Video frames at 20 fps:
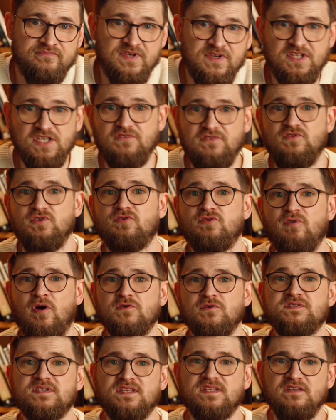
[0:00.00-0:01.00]
But if you grow
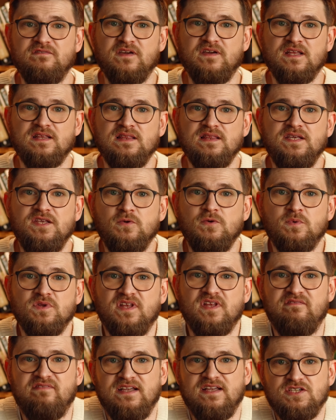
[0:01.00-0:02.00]
significantly, you will
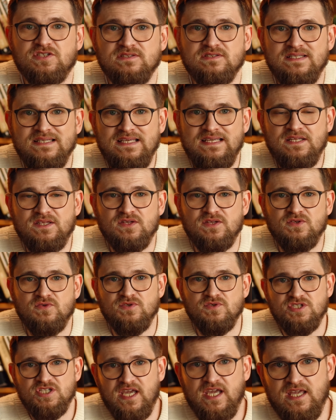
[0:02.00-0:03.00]
eventually need to
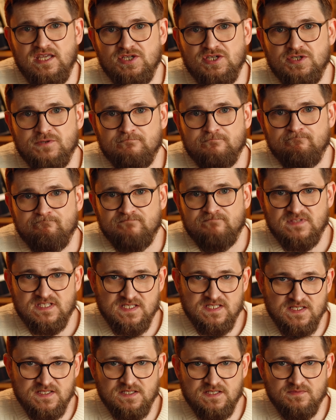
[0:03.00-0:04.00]
change
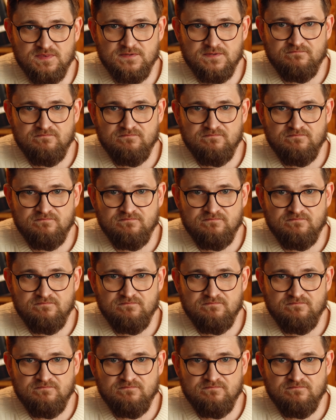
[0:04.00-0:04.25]
systems.